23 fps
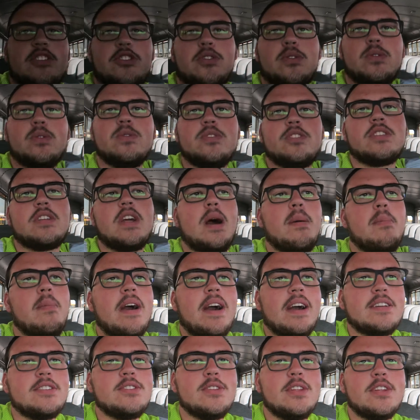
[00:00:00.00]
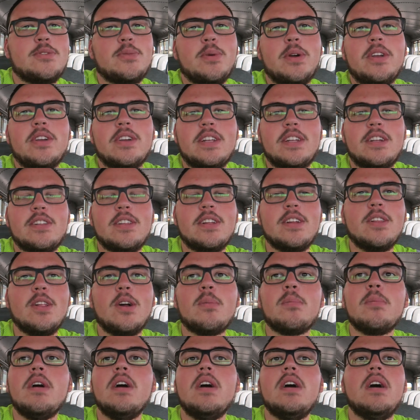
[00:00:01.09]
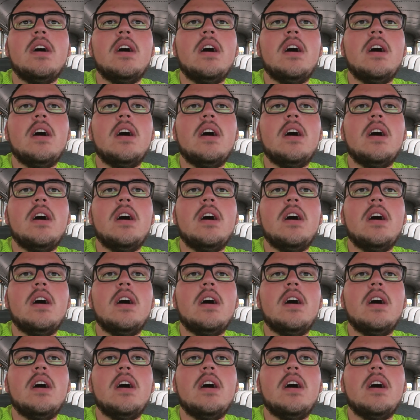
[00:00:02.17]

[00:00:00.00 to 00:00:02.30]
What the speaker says: this girl just got back, so that's why you can hear the alarm.